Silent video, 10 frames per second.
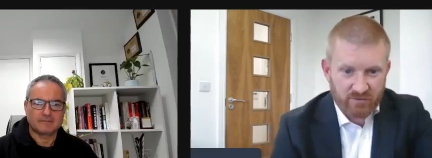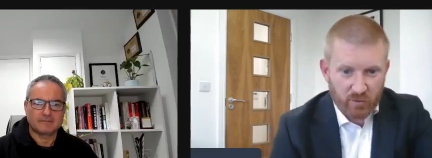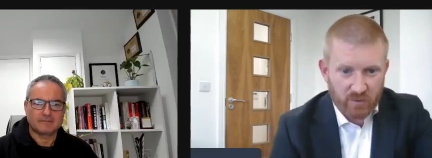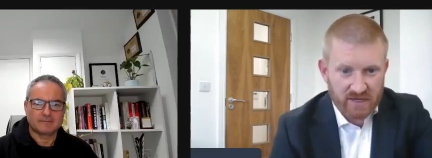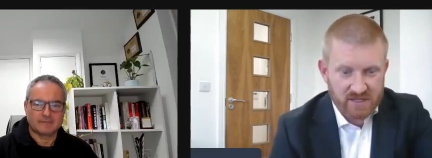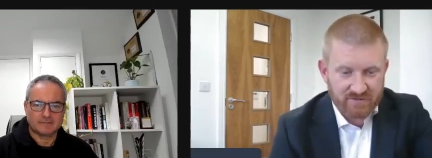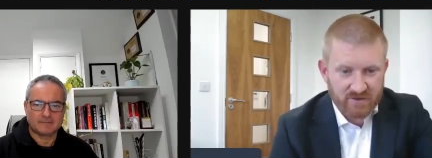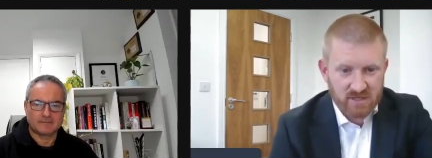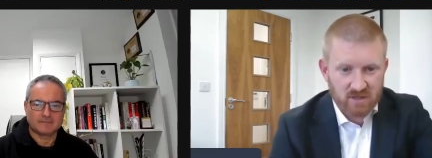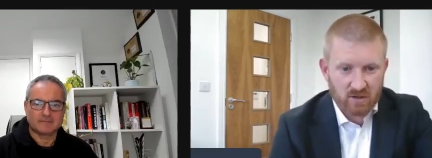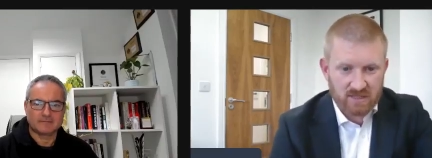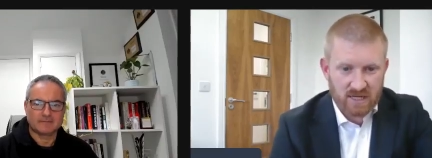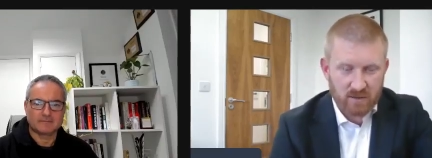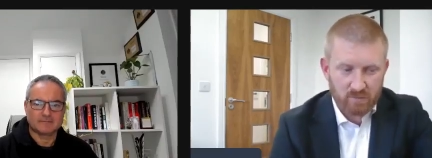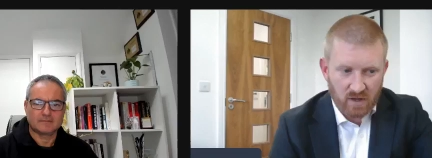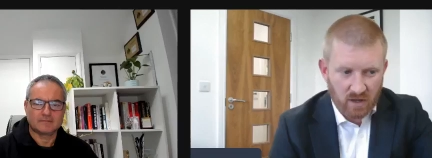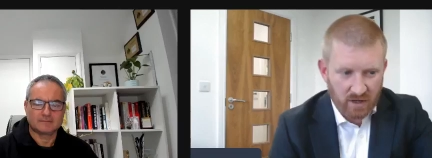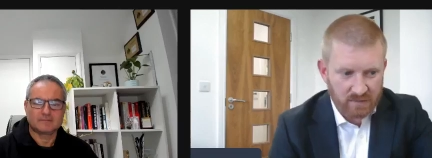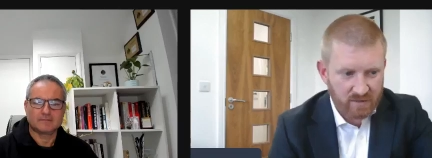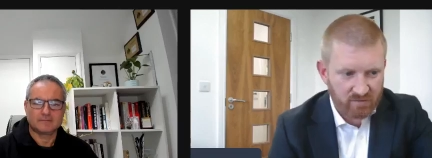Speaker 1: before we went into the first lockdown,
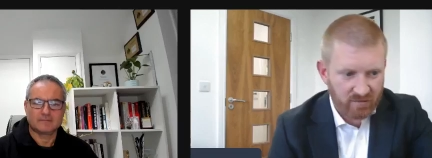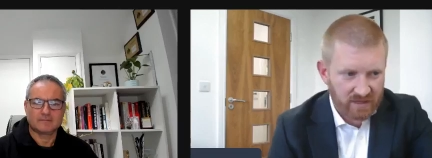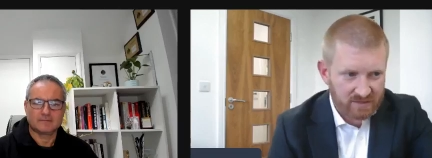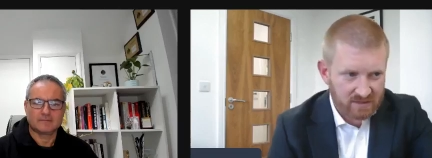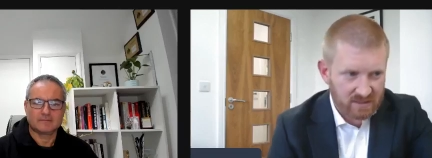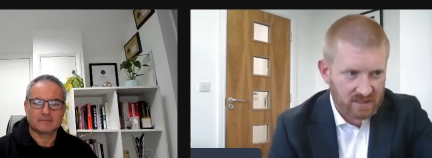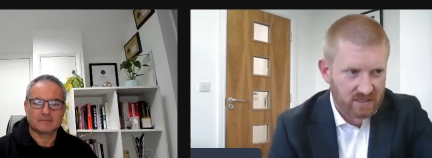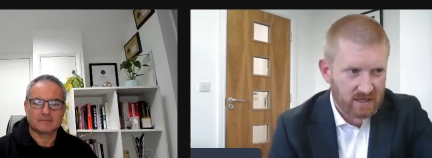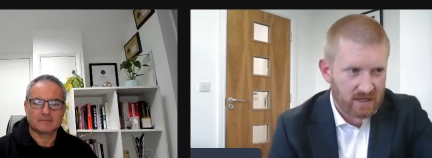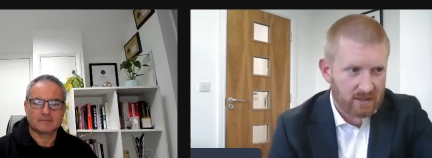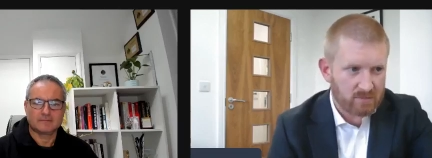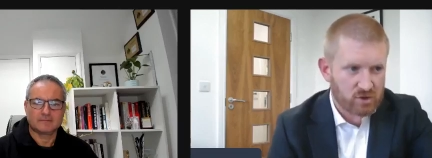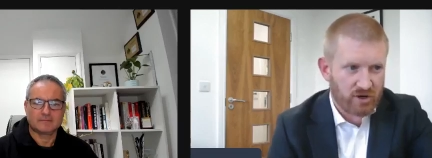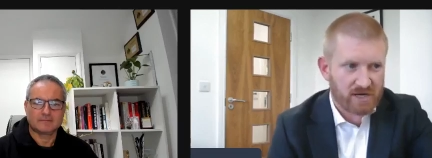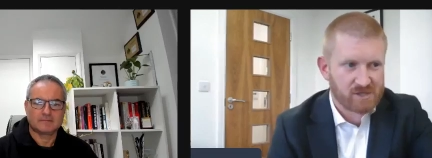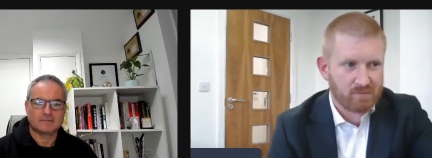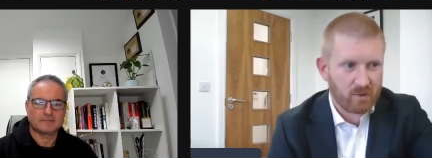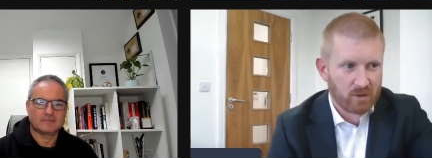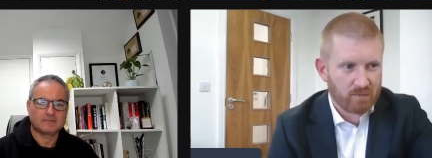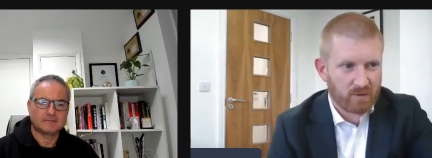I'd been reading the um,
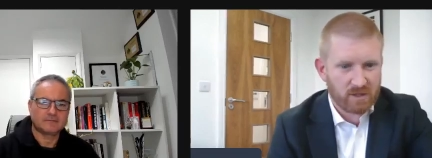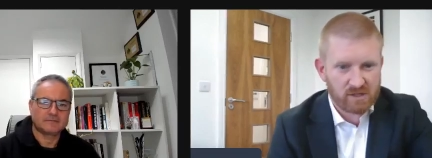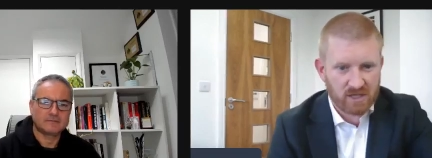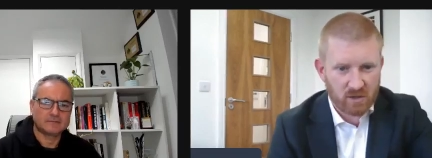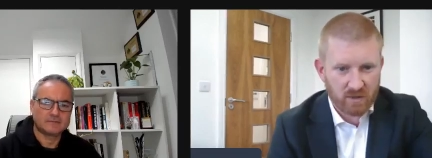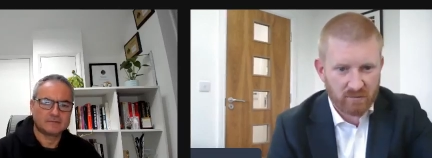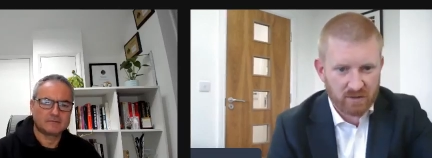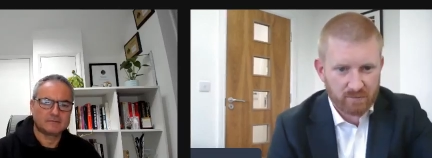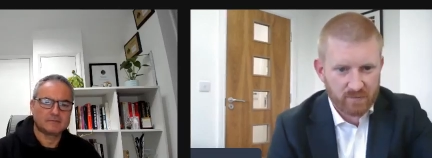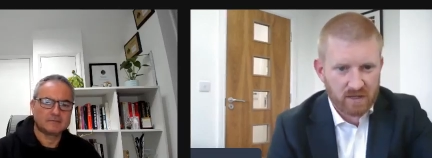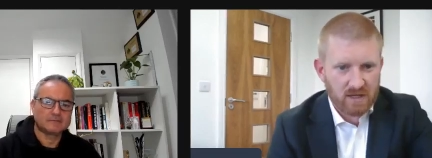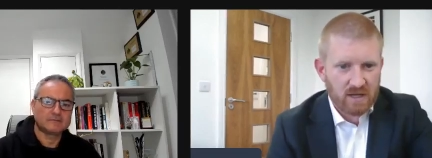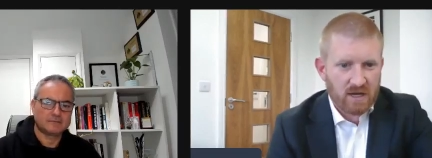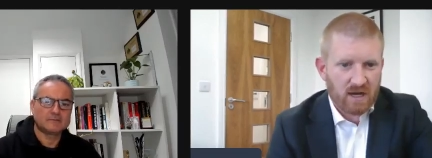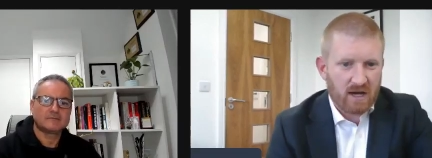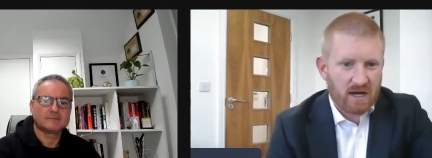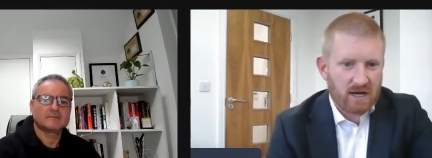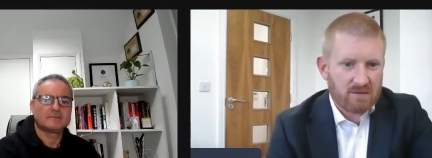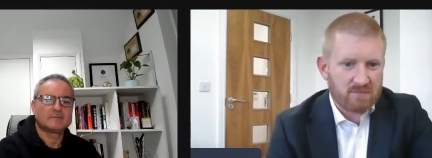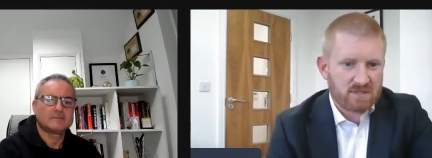Traction book by Gino Wickman.
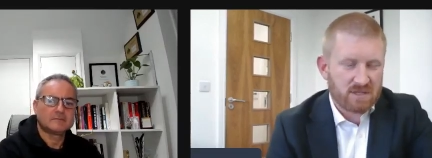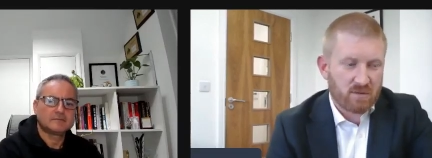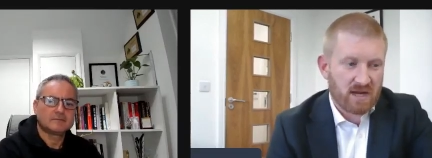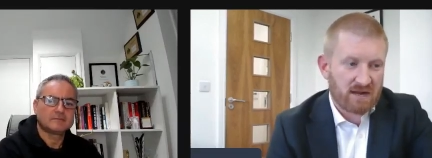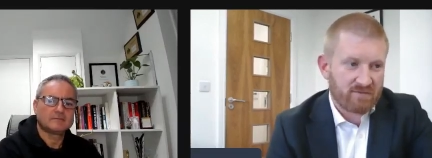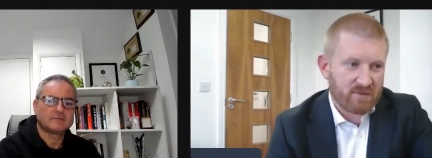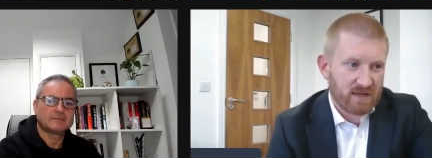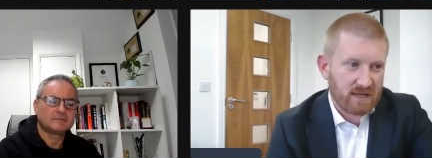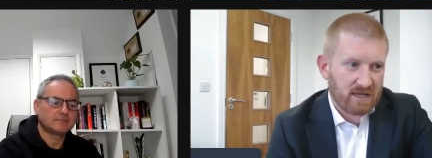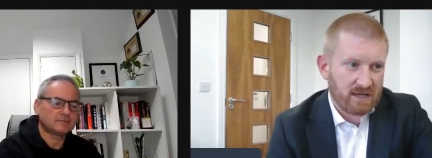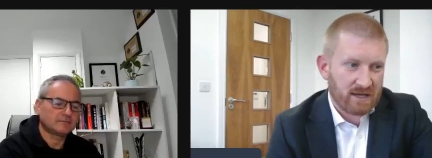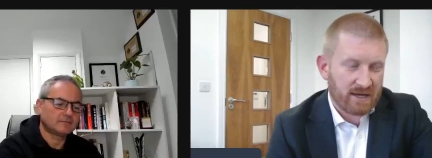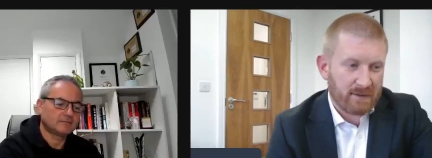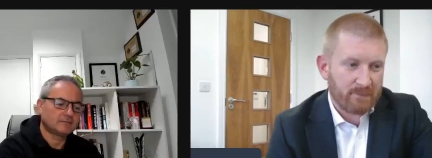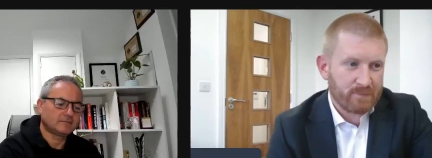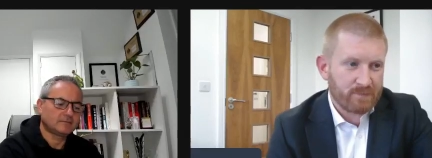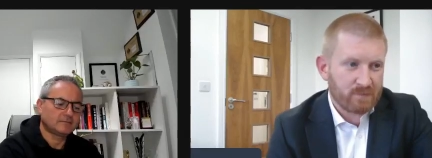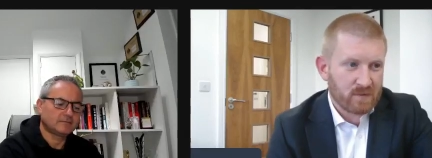Um, so we have the um,